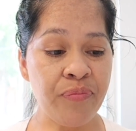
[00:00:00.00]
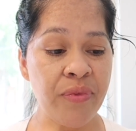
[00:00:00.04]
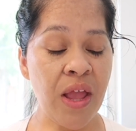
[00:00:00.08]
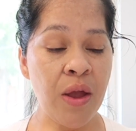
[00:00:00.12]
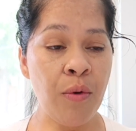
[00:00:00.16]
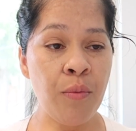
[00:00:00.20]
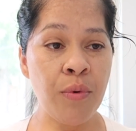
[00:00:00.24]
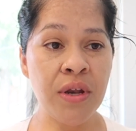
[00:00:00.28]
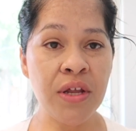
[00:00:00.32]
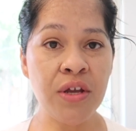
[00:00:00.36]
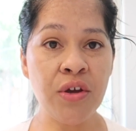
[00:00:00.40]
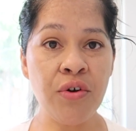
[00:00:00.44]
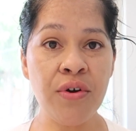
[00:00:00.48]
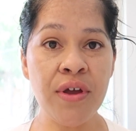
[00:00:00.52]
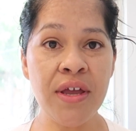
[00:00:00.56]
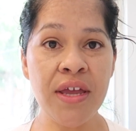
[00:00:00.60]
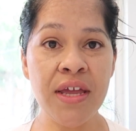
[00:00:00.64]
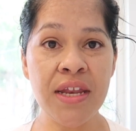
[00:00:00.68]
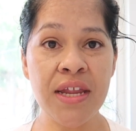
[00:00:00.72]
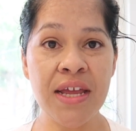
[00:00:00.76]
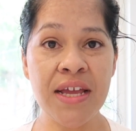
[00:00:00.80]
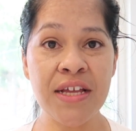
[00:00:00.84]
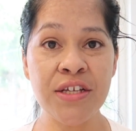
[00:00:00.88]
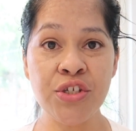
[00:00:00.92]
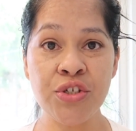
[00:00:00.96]
I want to go
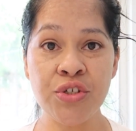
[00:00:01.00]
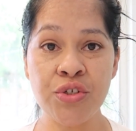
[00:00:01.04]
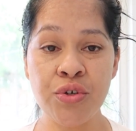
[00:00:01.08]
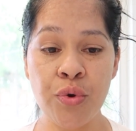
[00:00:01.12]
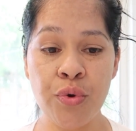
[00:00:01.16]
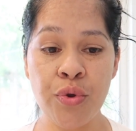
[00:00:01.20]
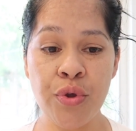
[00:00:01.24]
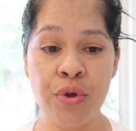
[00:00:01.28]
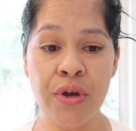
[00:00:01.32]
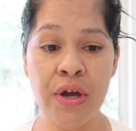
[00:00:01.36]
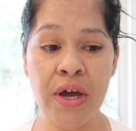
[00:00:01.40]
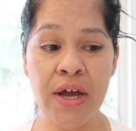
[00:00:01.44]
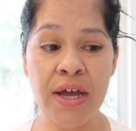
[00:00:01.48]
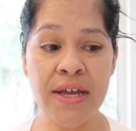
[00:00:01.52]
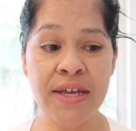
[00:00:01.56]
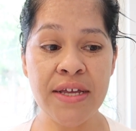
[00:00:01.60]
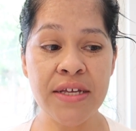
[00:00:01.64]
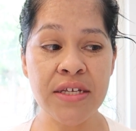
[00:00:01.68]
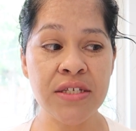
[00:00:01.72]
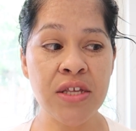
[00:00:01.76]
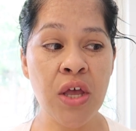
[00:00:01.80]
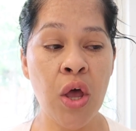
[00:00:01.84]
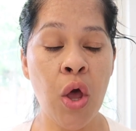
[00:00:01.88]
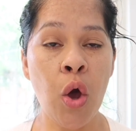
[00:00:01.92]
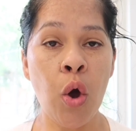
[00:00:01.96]
ahead and show you
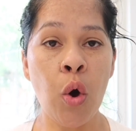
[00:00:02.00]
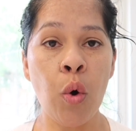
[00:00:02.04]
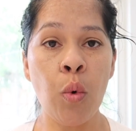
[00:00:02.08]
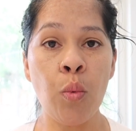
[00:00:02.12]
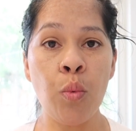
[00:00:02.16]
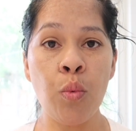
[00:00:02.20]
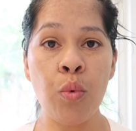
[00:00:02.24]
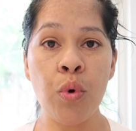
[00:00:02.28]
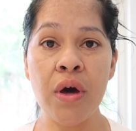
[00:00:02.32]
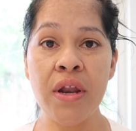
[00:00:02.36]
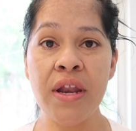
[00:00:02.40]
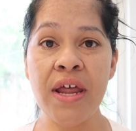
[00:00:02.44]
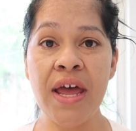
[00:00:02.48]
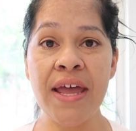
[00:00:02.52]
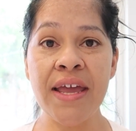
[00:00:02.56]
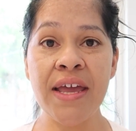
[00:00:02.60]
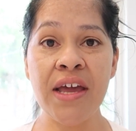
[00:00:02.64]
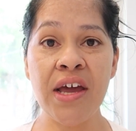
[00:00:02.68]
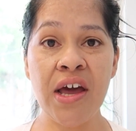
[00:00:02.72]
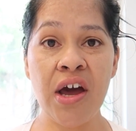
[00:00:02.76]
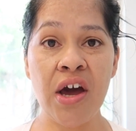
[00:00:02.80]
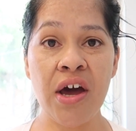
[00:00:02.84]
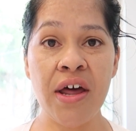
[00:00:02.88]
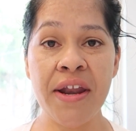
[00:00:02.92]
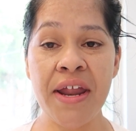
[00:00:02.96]
guys what I
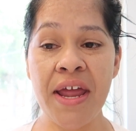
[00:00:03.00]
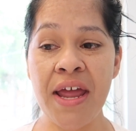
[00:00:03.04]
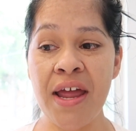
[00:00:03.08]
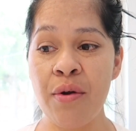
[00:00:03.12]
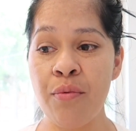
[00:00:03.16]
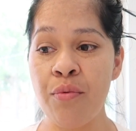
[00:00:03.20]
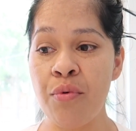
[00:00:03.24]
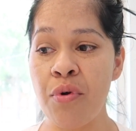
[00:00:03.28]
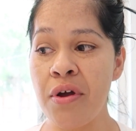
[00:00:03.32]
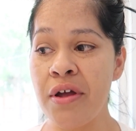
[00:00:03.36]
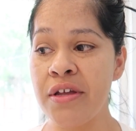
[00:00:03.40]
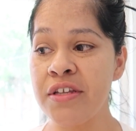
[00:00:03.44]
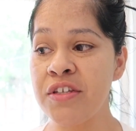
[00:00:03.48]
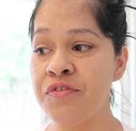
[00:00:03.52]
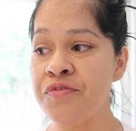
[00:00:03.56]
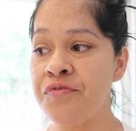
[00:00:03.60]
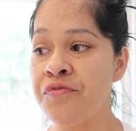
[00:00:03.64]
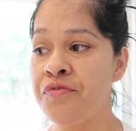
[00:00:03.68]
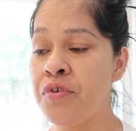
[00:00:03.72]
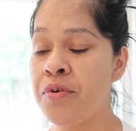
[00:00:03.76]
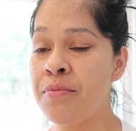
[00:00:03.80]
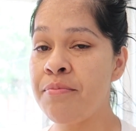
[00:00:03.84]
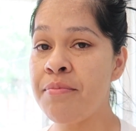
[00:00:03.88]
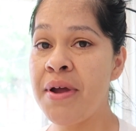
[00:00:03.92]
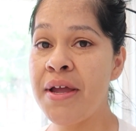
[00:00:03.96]
got at Ross
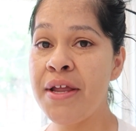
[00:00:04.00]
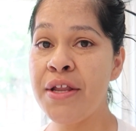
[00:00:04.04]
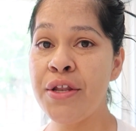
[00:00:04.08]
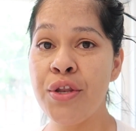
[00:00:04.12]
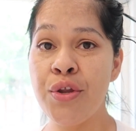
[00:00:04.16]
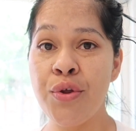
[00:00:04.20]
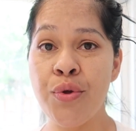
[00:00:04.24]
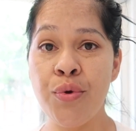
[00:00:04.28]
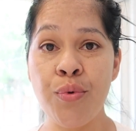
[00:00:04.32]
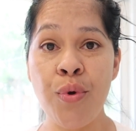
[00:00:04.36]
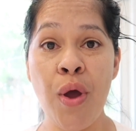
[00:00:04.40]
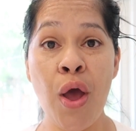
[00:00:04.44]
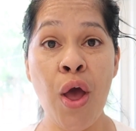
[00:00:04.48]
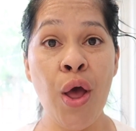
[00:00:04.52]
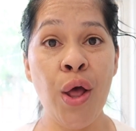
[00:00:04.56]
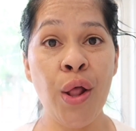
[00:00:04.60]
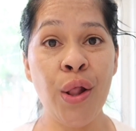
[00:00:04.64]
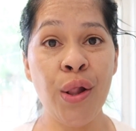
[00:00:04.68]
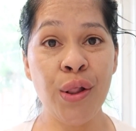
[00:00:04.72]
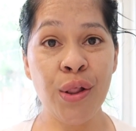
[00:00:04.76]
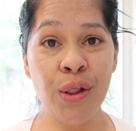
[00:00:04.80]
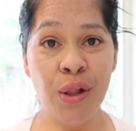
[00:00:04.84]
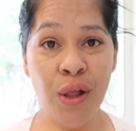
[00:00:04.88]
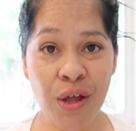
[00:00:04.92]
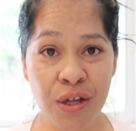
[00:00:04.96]
for my new
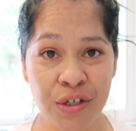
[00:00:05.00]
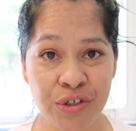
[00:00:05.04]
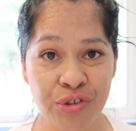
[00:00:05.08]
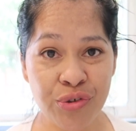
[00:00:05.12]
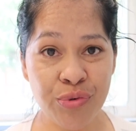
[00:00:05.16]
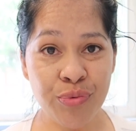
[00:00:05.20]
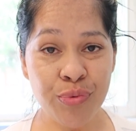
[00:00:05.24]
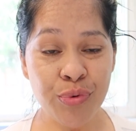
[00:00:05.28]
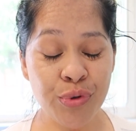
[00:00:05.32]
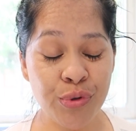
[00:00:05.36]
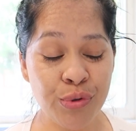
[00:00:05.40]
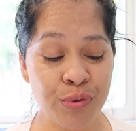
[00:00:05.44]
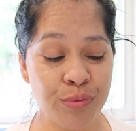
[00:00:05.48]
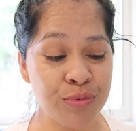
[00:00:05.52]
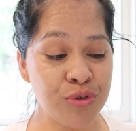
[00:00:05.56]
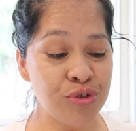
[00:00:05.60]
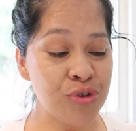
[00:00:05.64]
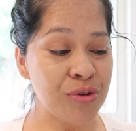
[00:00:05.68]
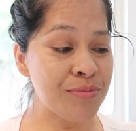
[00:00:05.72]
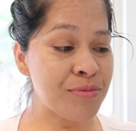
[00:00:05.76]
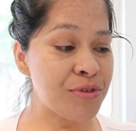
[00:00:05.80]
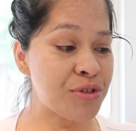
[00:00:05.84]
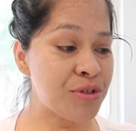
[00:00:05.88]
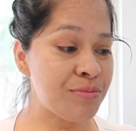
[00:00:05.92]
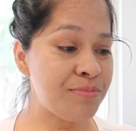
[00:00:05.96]
laundry room.
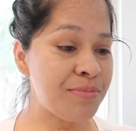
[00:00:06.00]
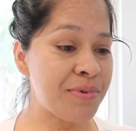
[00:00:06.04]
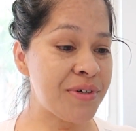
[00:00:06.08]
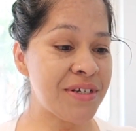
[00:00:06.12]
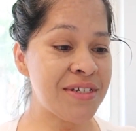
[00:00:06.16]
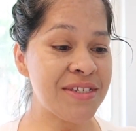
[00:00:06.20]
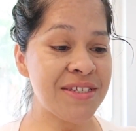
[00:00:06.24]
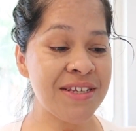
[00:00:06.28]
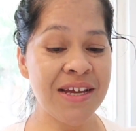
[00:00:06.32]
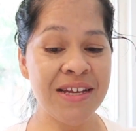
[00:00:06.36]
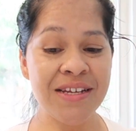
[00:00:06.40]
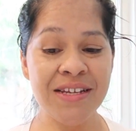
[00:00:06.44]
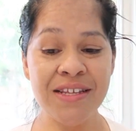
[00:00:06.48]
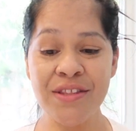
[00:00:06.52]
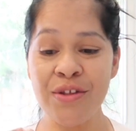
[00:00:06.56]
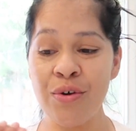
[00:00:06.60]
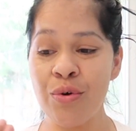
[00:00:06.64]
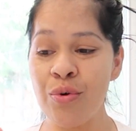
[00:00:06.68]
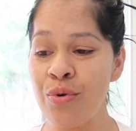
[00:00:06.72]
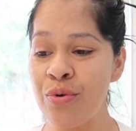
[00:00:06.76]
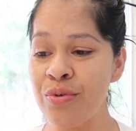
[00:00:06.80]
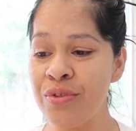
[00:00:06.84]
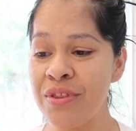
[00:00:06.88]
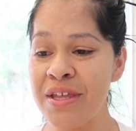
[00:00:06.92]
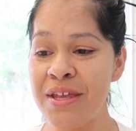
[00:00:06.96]
So I'm super excited. The
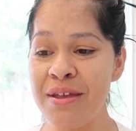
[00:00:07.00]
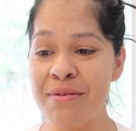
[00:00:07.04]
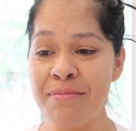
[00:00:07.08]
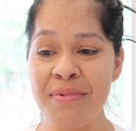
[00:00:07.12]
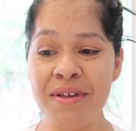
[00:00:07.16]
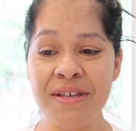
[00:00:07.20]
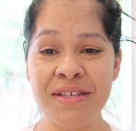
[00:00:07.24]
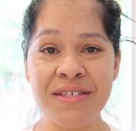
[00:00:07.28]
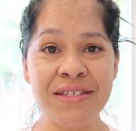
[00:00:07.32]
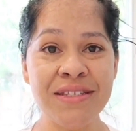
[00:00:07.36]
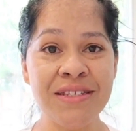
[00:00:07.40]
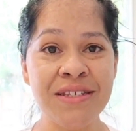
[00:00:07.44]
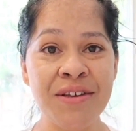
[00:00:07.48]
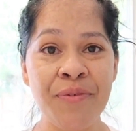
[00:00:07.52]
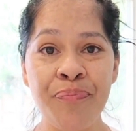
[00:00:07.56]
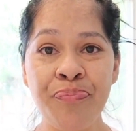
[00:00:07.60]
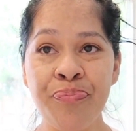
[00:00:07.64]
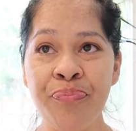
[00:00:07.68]
whole theme is,